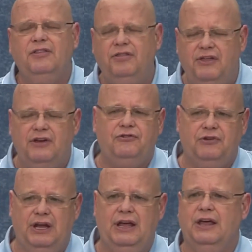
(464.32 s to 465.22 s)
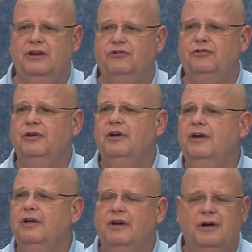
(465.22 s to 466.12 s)
This is
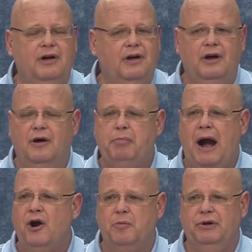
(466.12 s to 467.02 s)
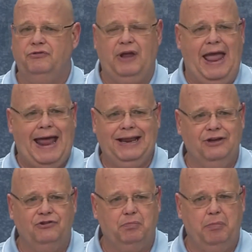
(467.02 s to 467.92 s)
Barnabas at
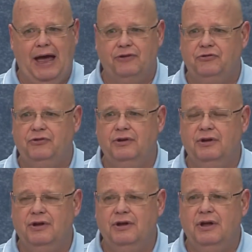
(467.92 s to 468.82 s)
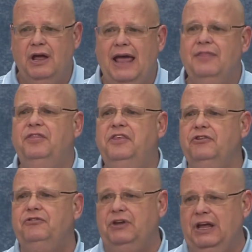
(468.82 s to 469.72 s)
his best. And
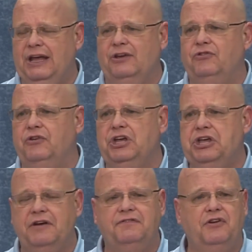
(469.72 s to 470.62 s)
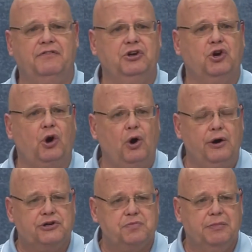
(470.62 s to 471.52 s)
this is the gift of
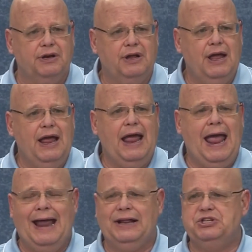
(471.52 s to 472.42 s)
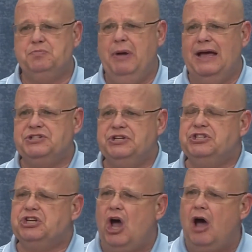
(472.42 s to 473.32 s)
encouragement at its best.
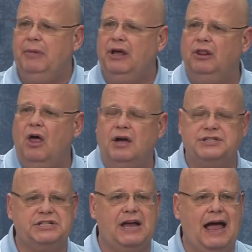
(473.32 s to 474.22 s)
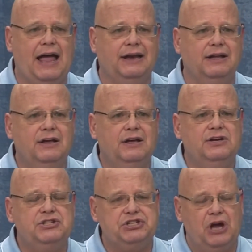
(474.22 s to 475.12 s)
It's coming alongside
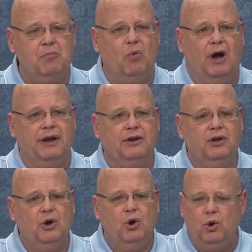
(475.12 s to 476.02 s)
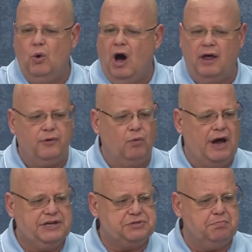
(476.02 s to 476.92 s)
someone who
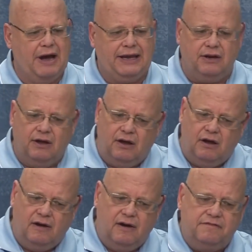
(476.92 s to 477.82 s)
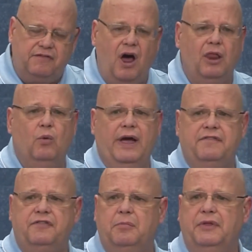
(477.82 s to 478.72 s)
otherwise might fall
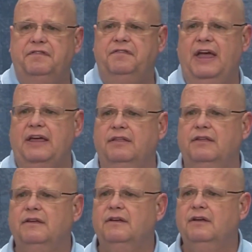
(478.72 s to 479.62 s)
away from the faith